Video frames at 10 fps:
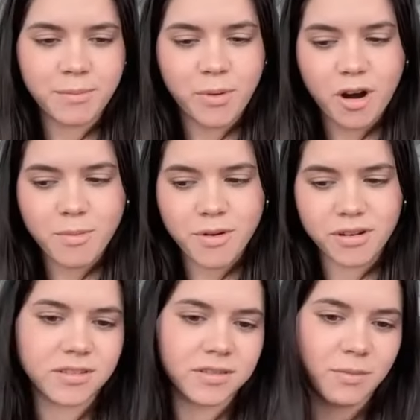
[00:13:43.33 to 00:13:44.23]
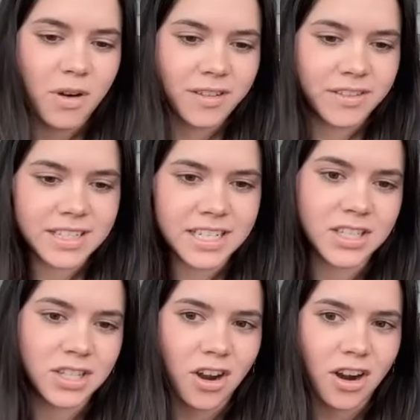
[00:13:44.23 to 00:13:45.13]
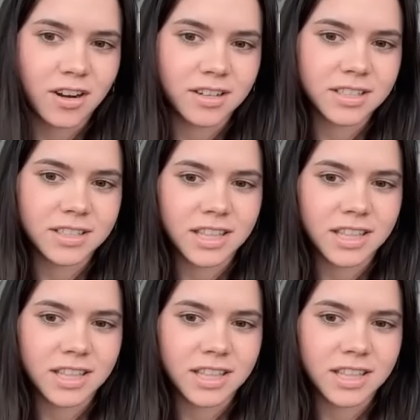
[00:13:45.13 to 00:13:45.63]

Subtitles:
Barber, one of the TCRs,